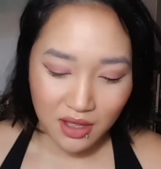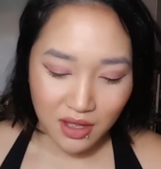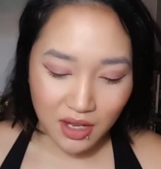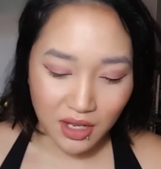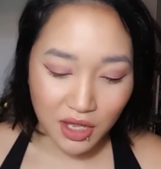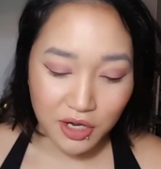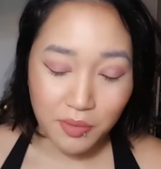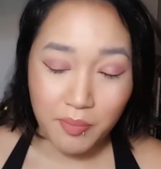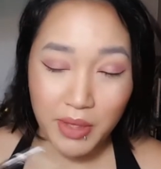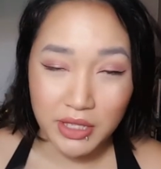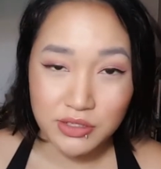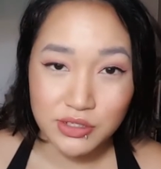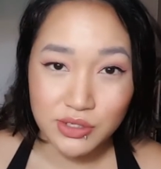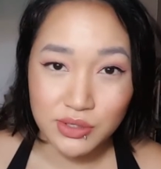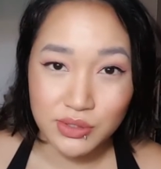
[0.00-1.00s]
A lot of
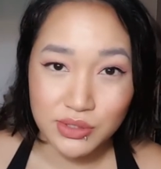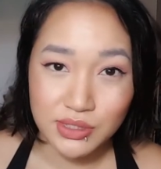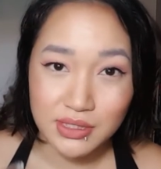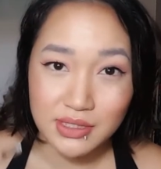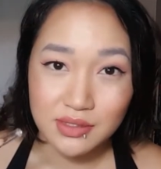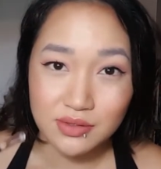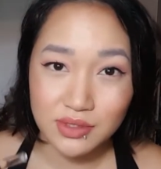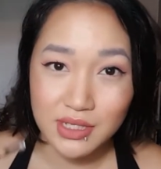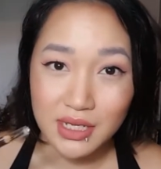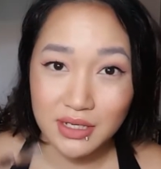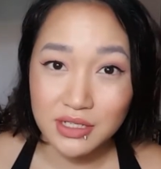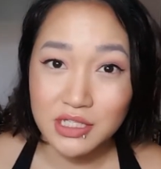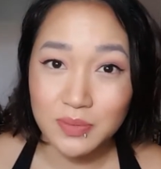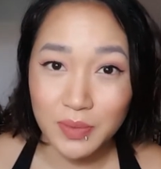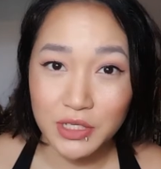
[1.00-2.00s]
pencils tend
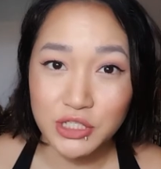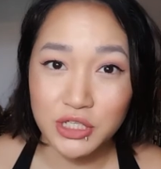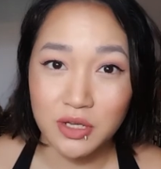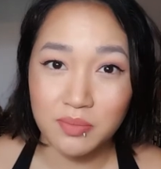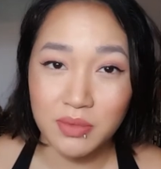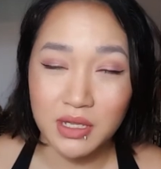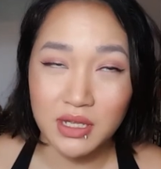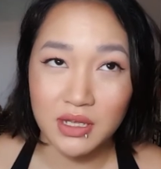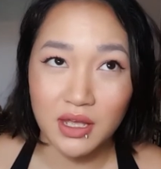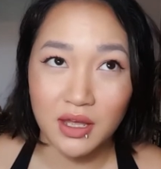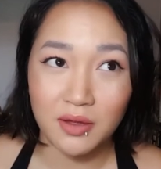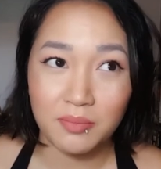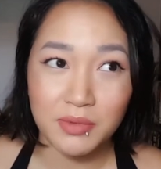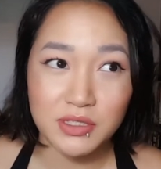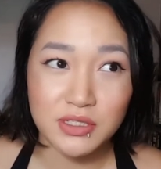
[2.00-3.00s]
to smudge on me.
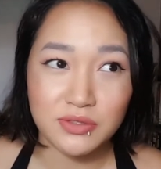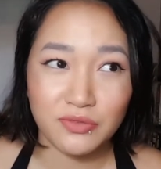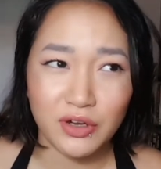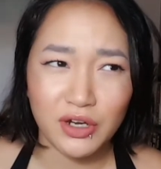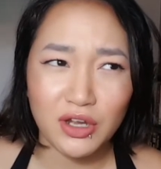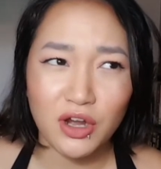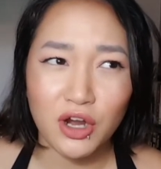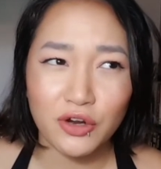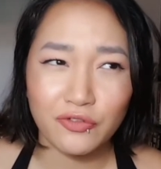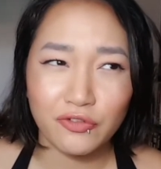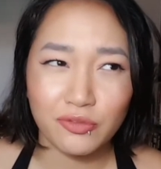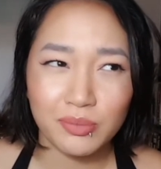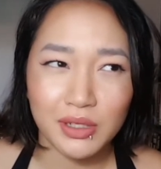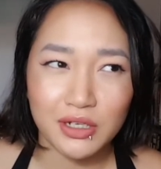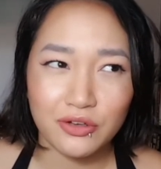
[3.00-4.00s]
It's very hard
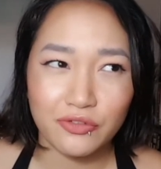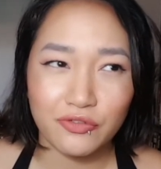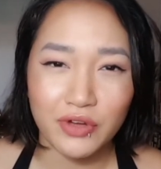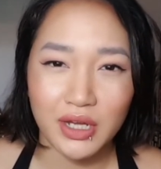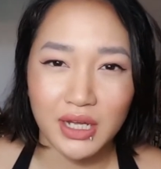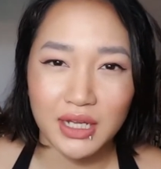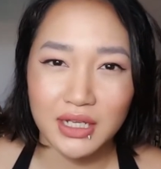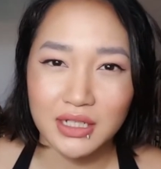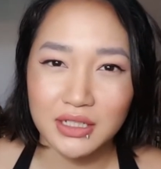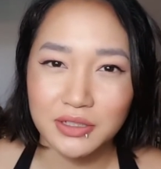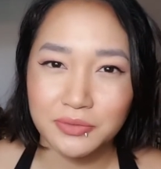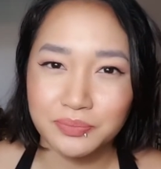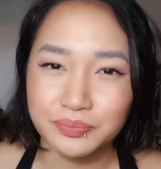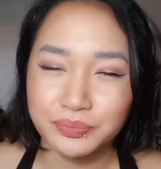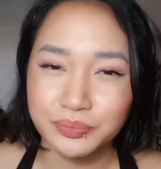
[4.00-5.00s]
for me to find